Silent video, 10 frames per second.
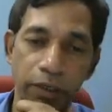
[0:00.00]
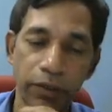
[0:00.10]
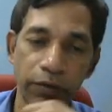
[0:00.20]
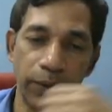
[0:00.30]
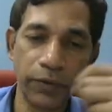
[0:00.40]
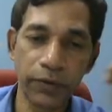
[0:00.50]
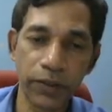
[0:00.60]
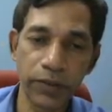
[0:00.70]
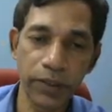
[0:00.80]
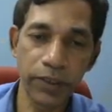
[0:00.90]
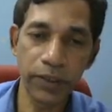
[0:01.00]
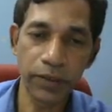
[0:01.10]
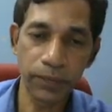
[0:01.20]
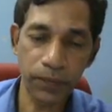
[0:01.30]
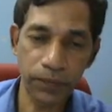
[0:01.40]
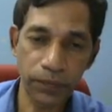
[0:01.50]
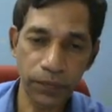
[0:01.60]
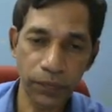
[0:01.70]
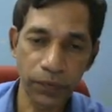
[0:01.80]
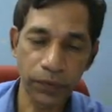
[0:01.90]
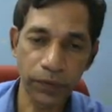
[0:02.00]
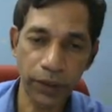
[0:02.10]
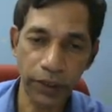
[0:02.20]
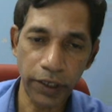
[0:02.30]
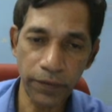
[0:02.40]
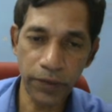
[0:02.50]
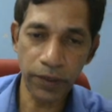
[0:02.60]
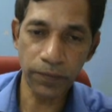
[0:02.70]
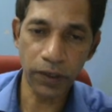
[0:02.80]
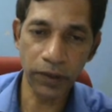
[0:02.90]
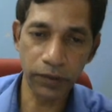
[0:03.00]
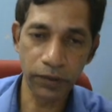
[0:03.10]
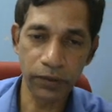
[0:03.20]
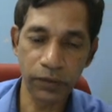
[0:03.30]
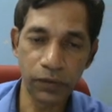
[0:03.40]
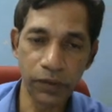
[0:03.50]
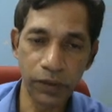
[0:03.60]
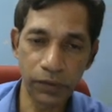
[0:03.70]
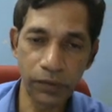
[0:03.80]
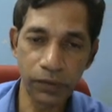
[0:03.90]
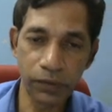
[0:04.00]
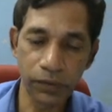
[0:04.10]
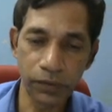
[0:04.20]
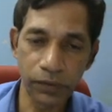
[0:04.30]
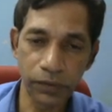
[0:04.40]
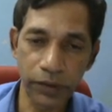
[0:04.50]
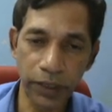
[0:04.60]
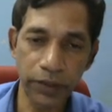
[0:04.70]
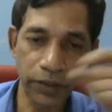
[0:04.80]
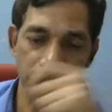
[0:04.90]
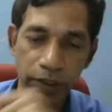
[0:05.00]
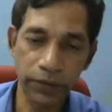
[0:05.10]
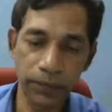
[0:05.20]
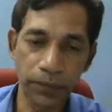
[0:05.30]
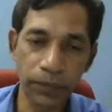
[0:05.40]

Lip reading: You have to consider every path going through that state.